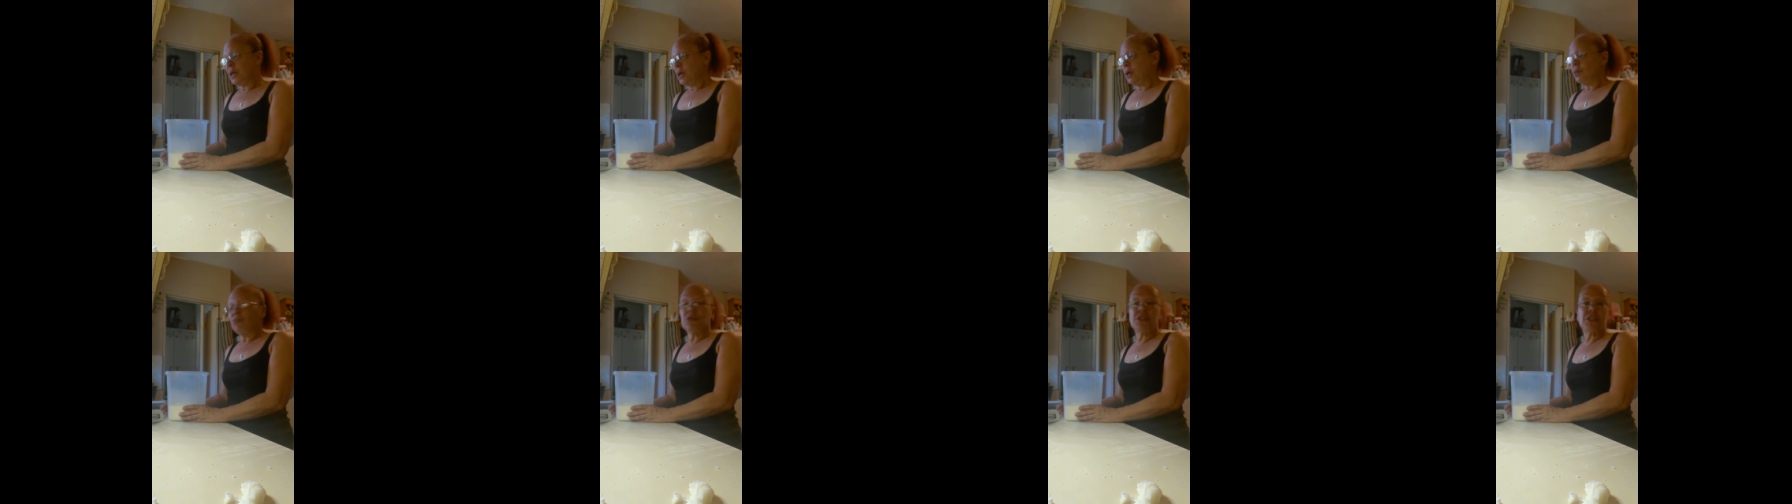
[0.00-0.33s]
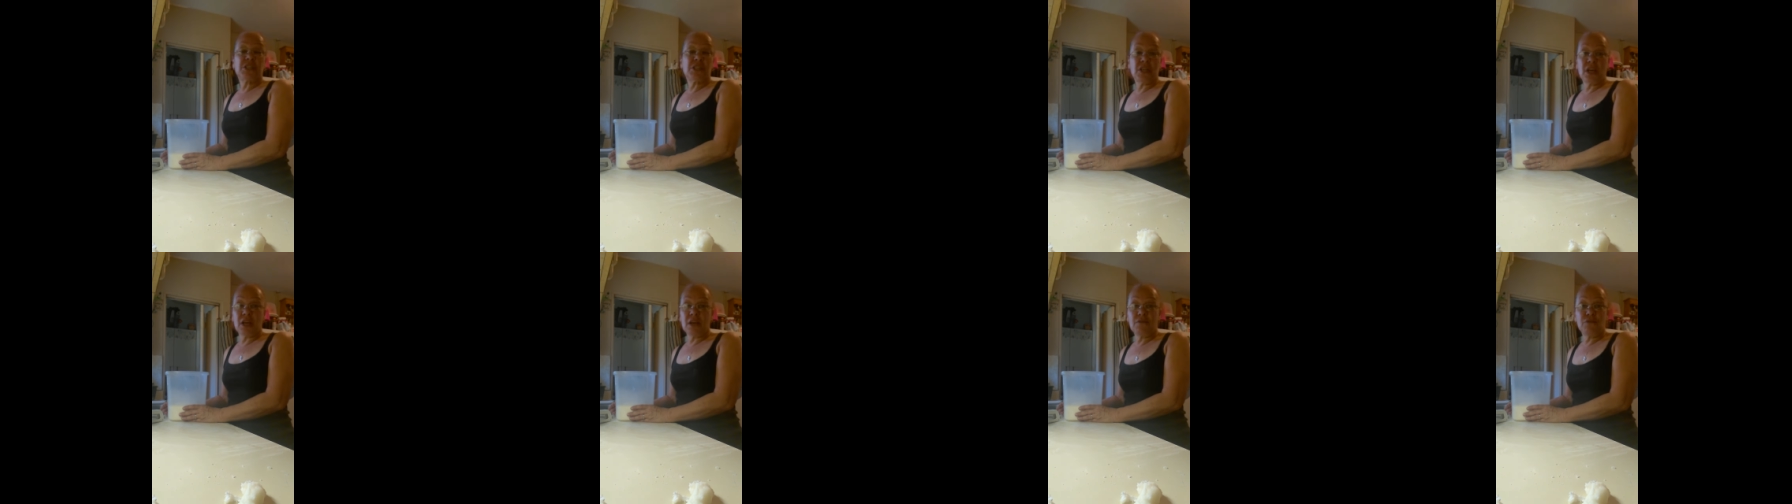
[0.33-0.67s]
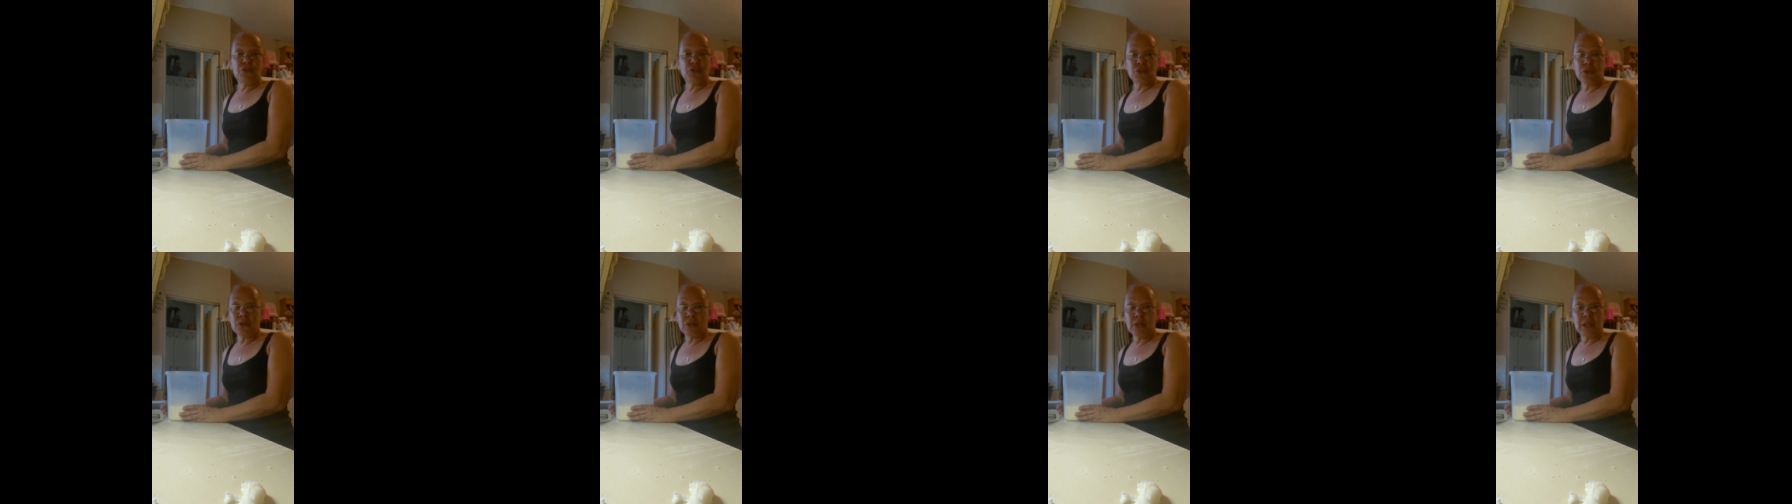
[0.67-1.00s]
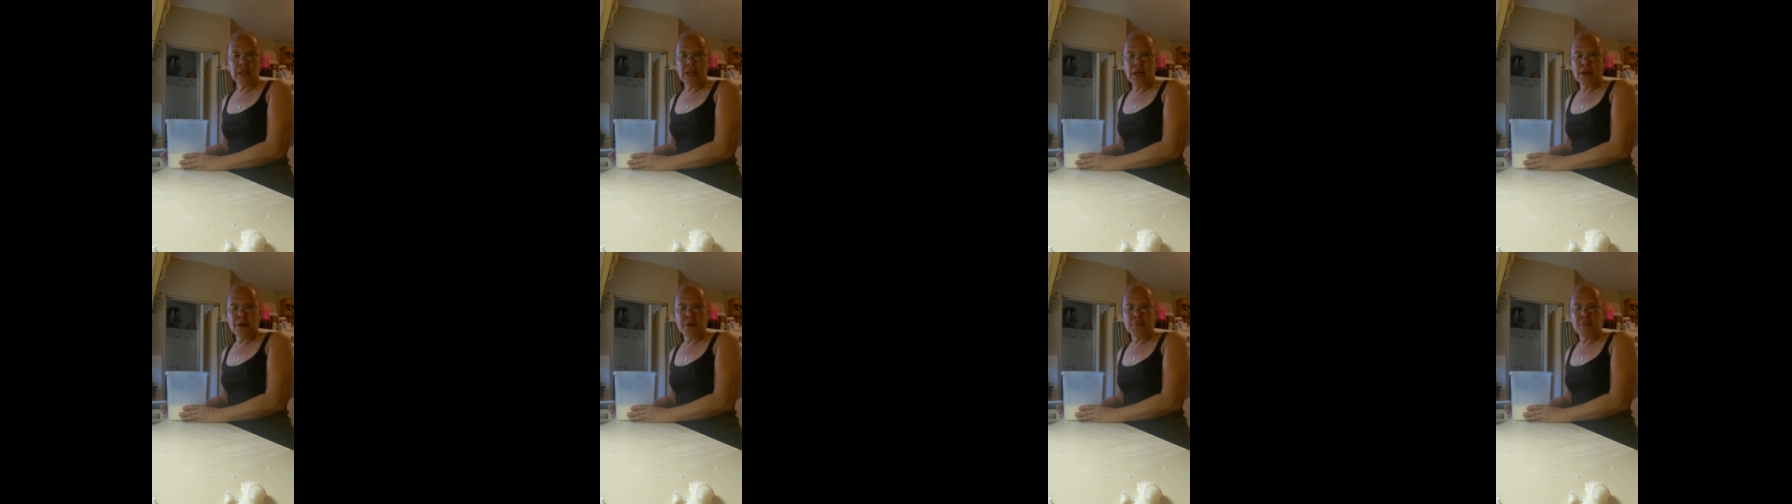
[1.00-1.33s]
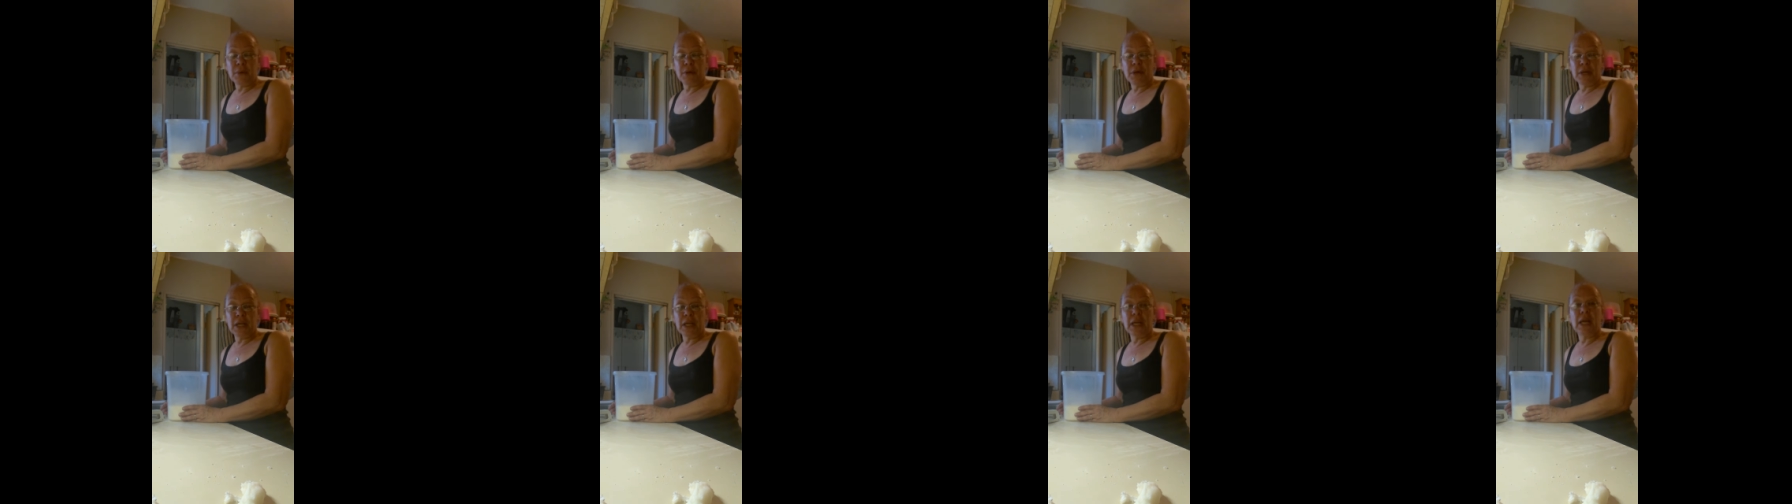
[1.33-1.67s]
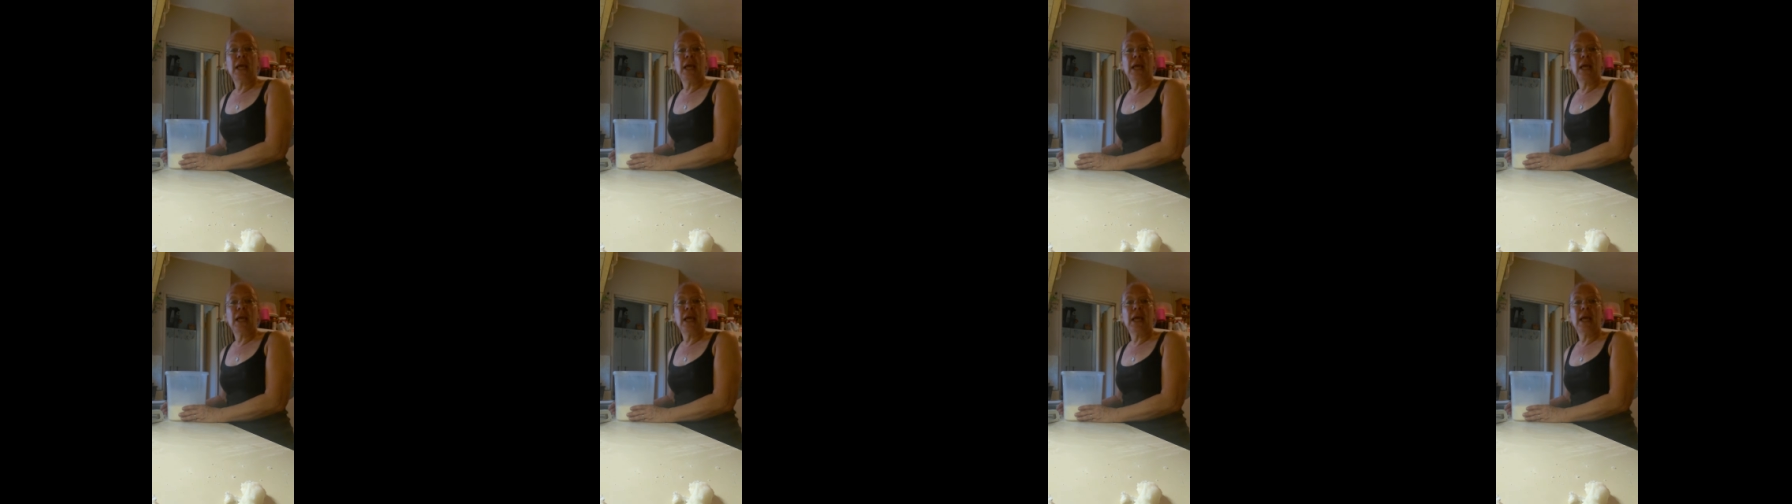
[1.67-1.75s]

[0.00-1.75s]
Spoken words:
which saves you a lot of money,